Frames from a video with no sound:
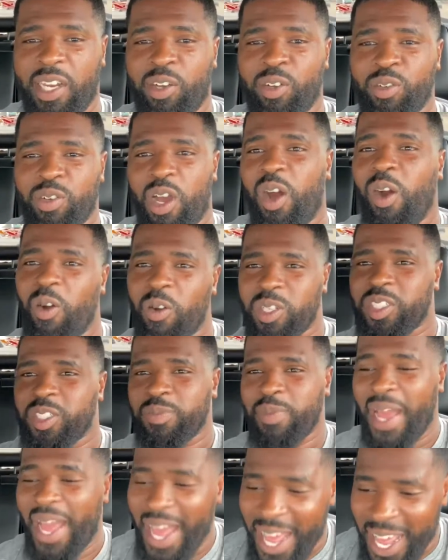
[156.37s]
Hulk
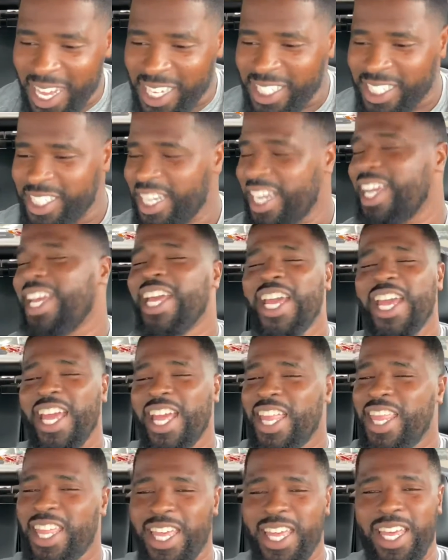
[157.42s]
smash
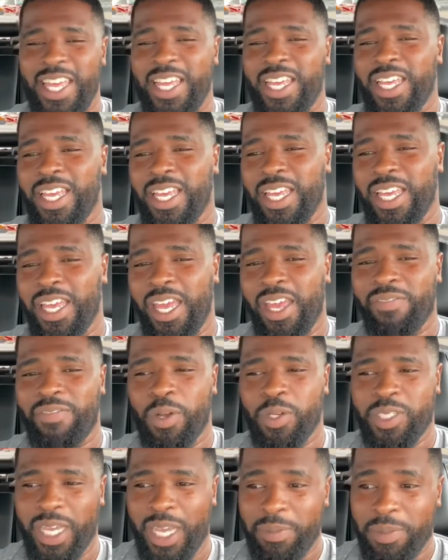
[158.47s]
the
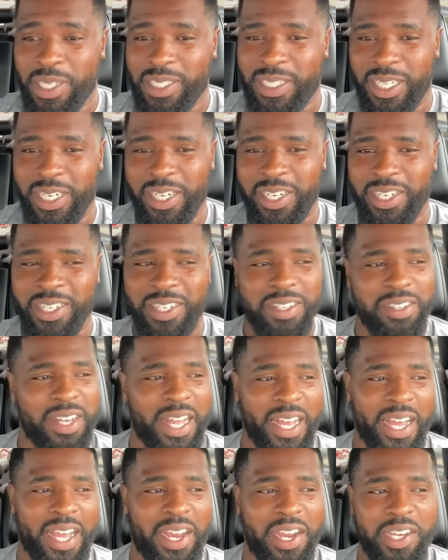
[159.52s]
infotainment center.
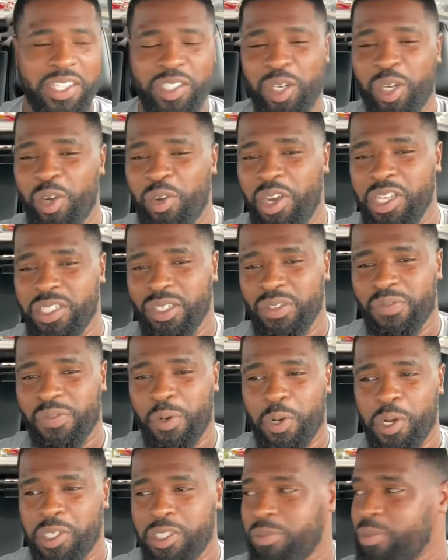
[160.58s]
Like, there's no reason
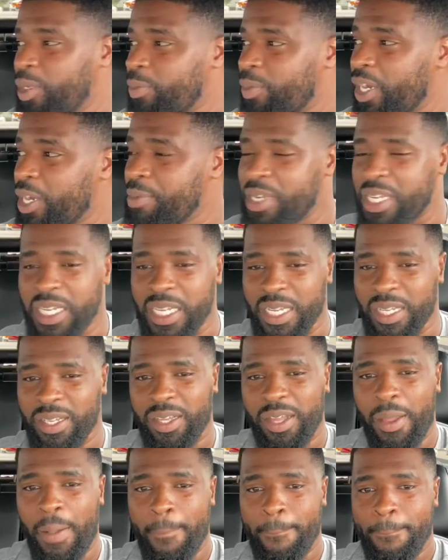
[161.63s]
for it to be bubbling.
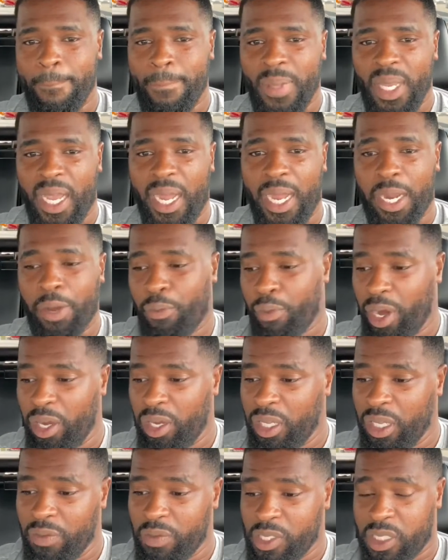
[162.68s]
I
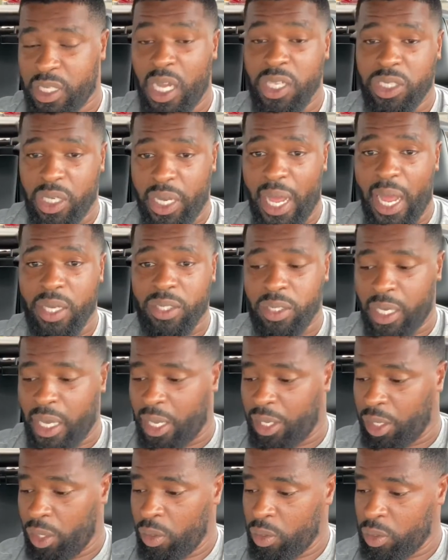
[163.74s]
rarely even touch it, actually. I
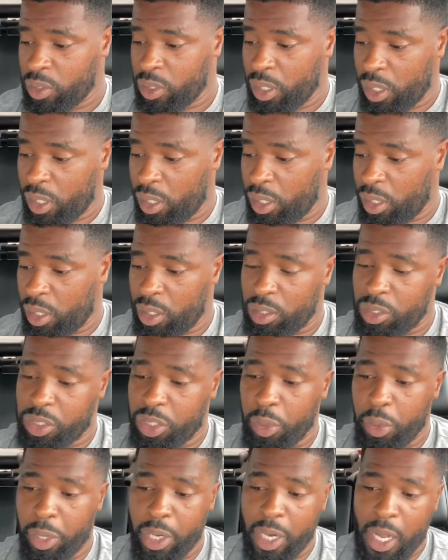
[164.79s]
use the
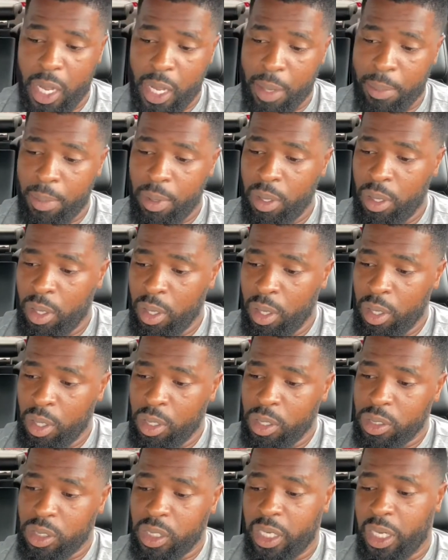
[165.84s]
tuner knob
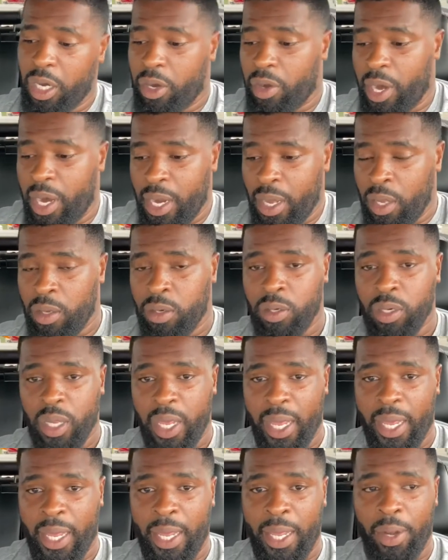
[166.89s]
to get around,
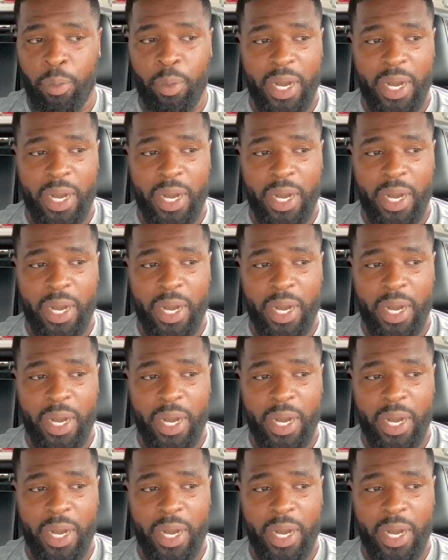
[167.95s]
and